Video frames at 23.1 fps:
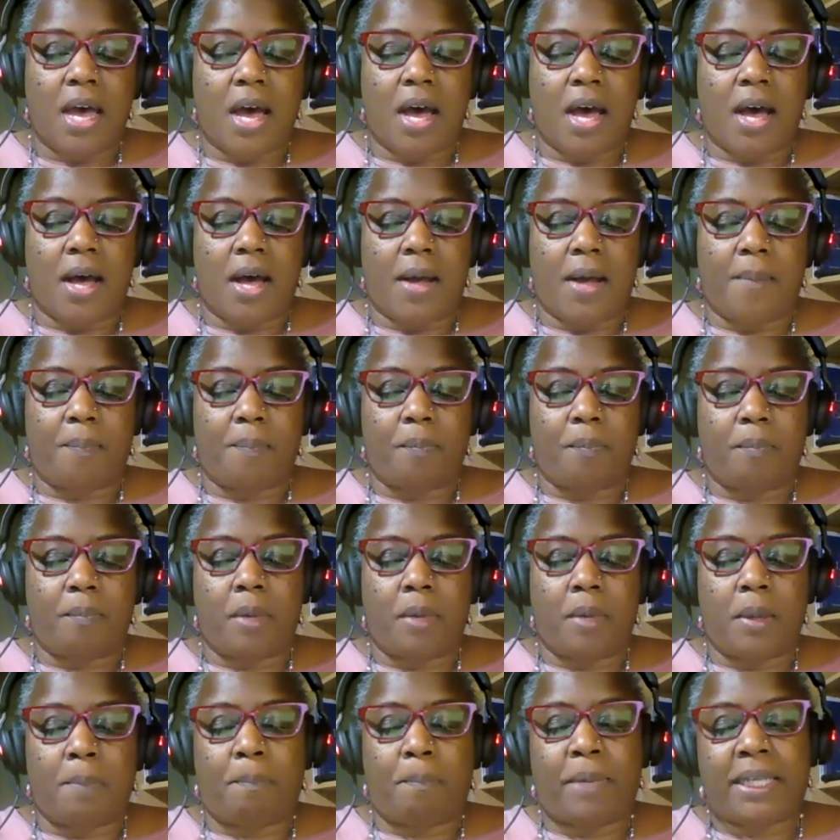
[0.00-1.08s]

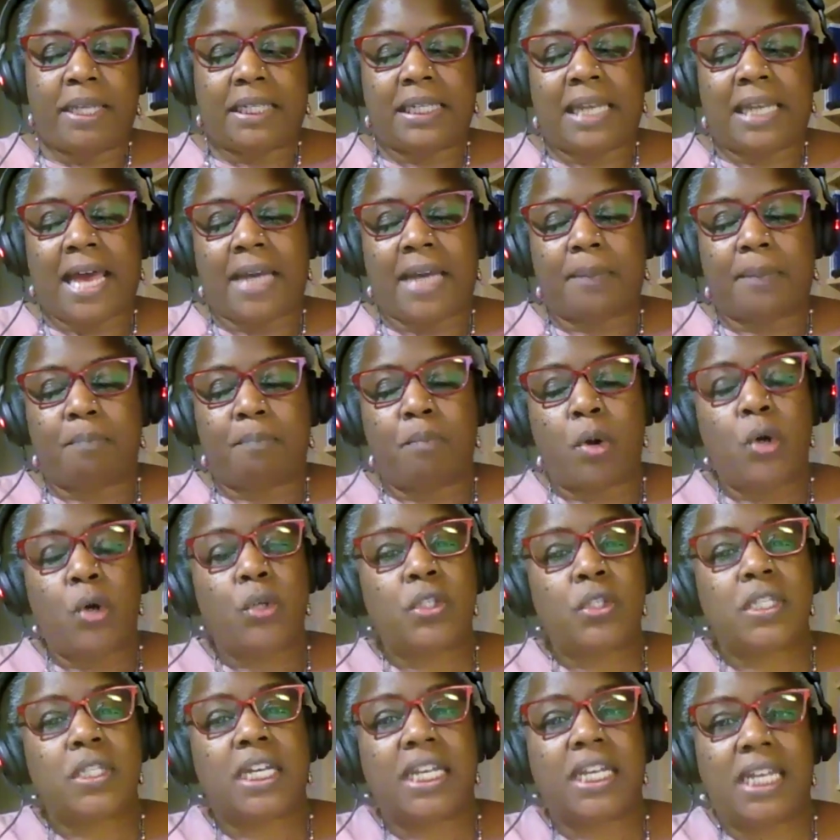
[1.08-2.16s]
But like
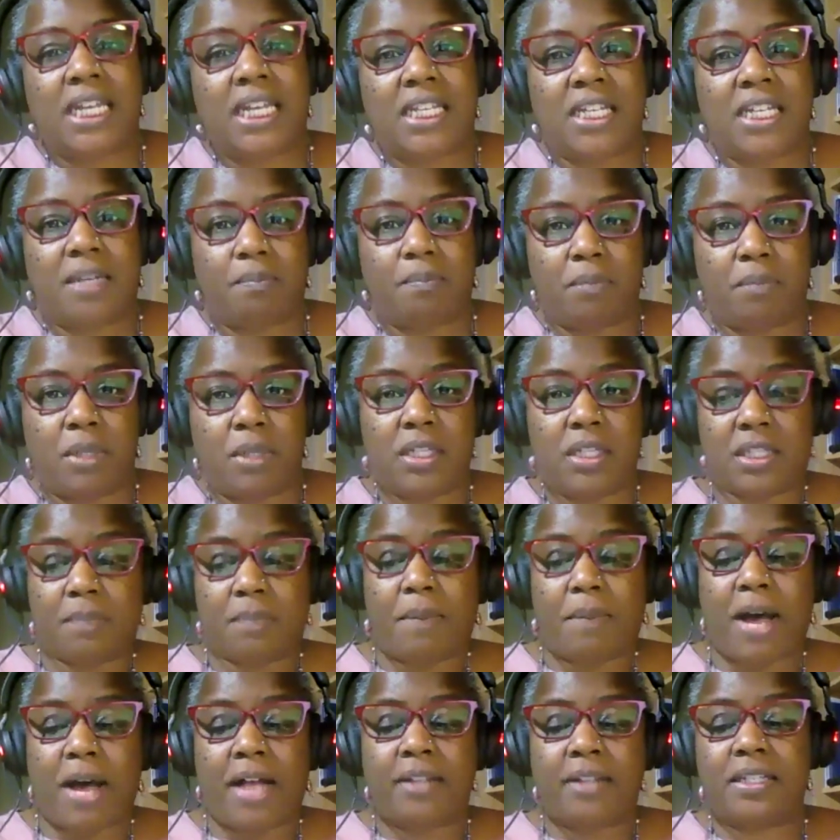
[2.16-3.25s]
most Canadian
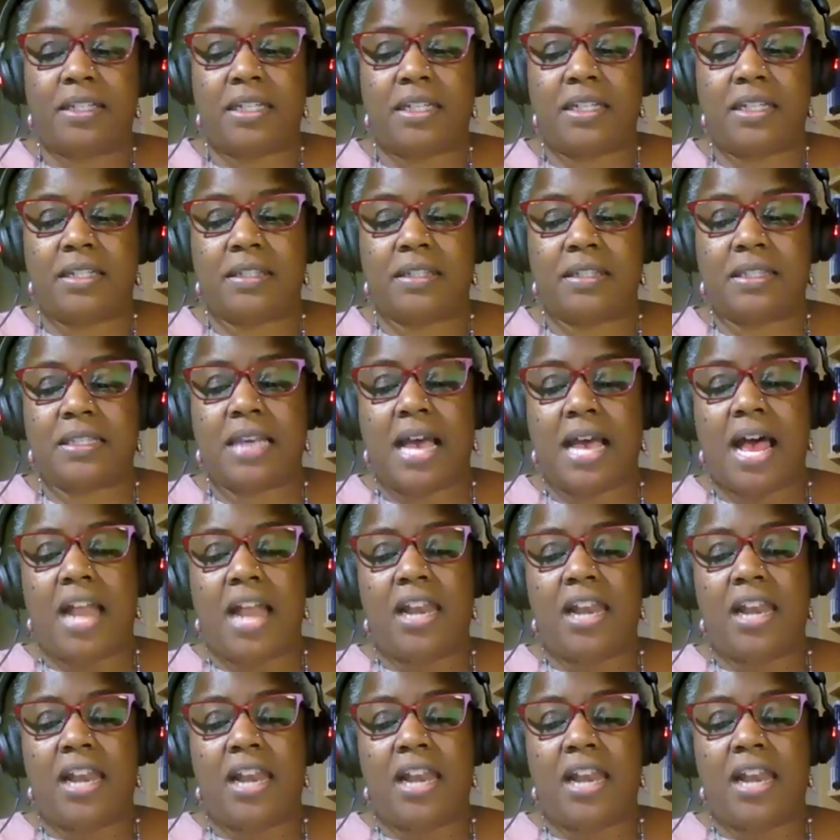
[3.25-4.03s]
municipalities,